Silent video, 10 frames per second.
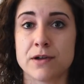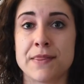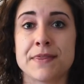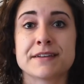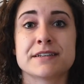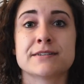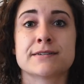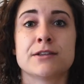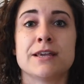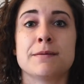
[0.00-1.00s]
and this
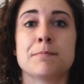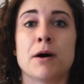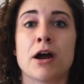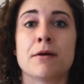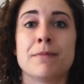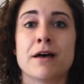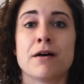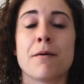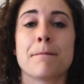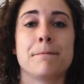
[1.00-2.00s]
is the
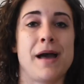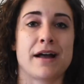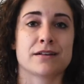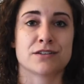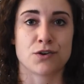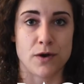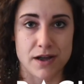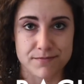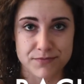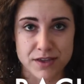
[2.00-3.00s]
barbell back squat.